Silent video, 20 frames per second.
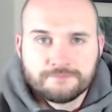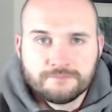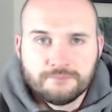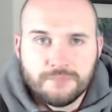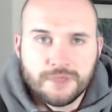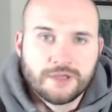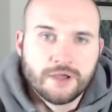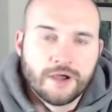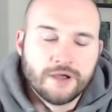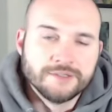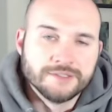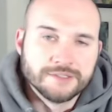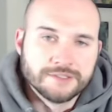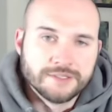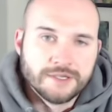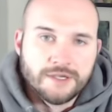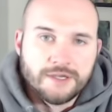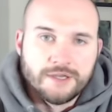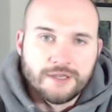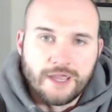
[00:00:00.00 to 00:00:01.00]
because
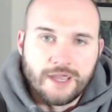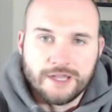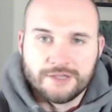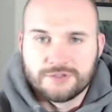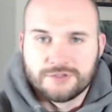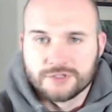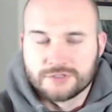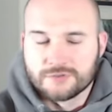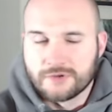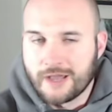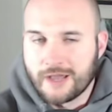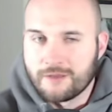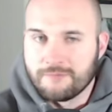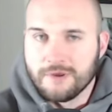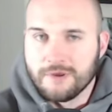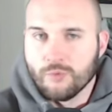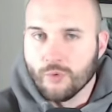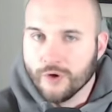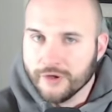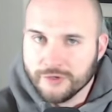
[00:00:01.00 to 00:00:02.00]
it's just got to
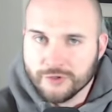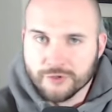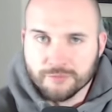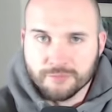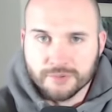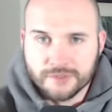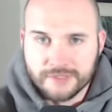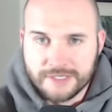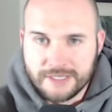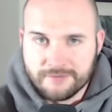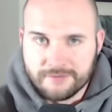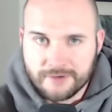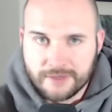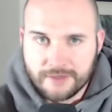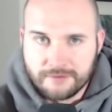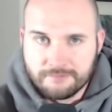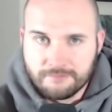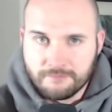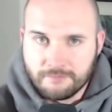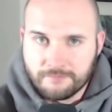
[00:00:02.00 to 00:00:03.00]
be what you believe in.